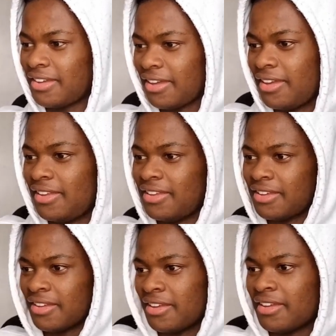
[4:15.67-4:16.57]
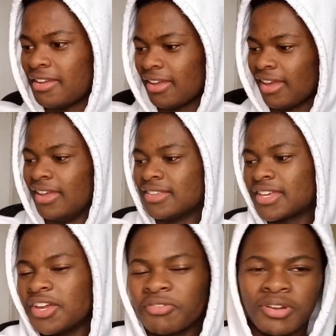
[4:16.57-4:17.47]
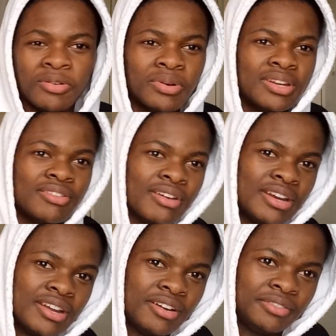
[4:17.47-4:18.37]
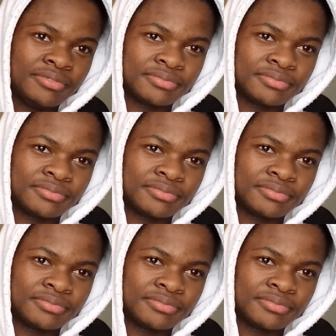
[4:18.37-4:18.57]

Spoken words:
Hey, it's getting real windy right now.